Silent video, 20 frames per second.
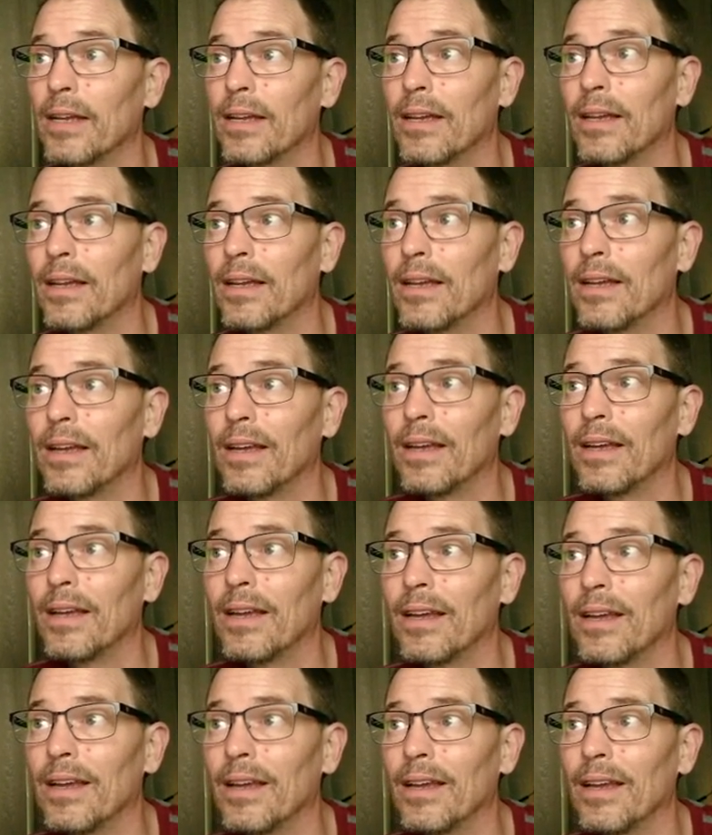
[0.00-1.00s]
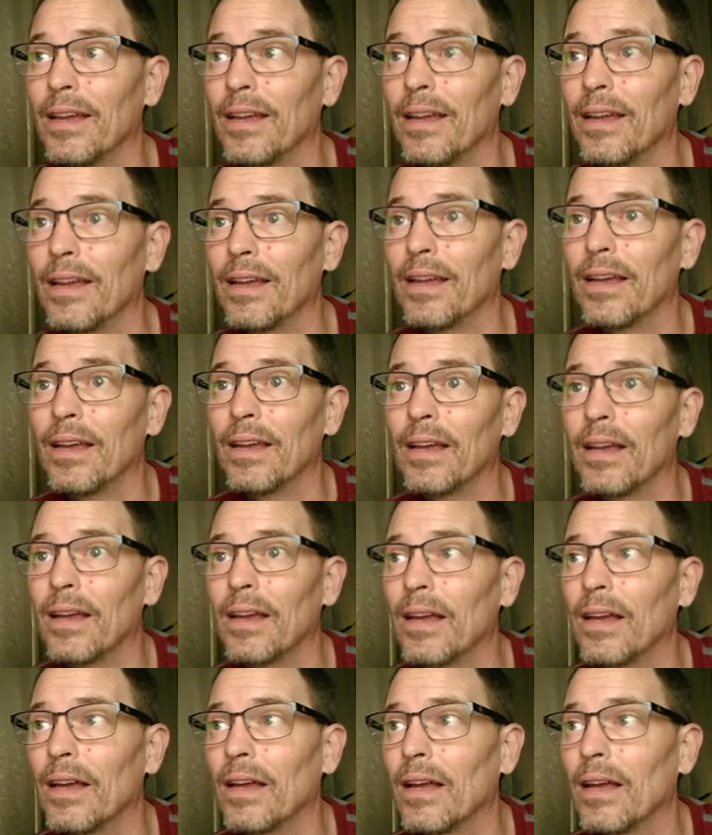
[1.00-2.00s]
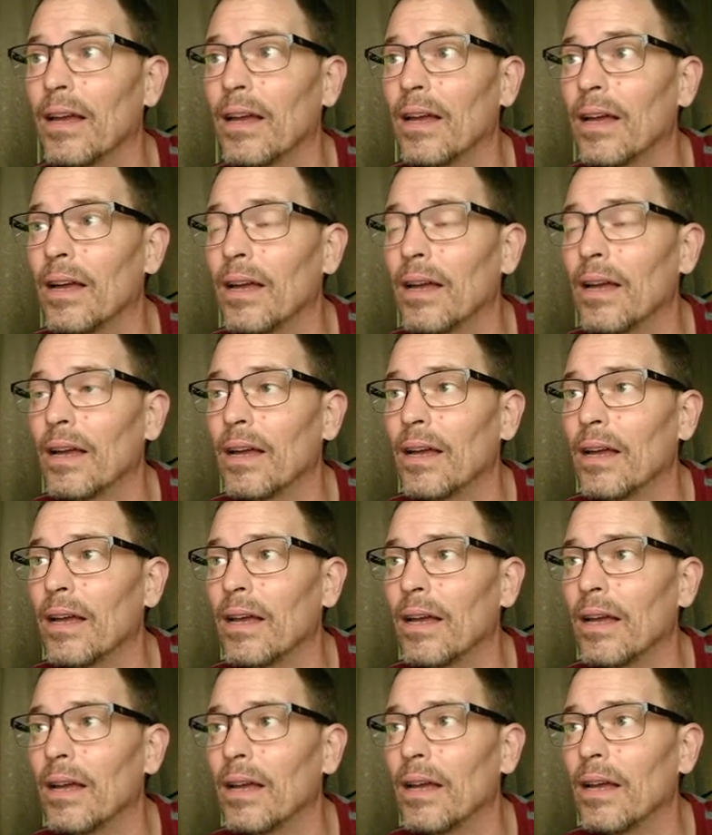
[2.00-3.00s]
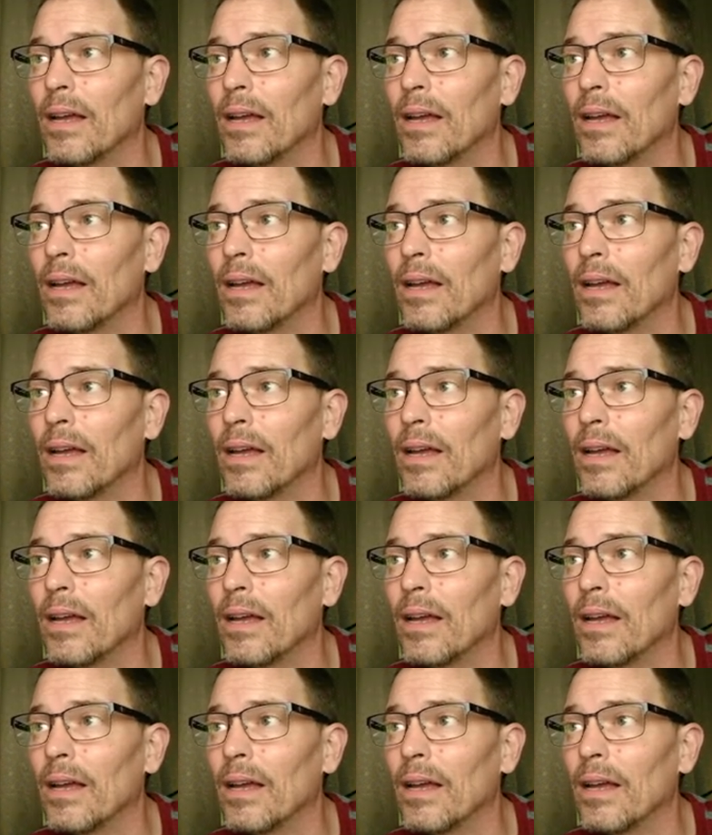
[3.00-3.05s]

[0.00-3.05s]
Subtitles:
(no one is talking)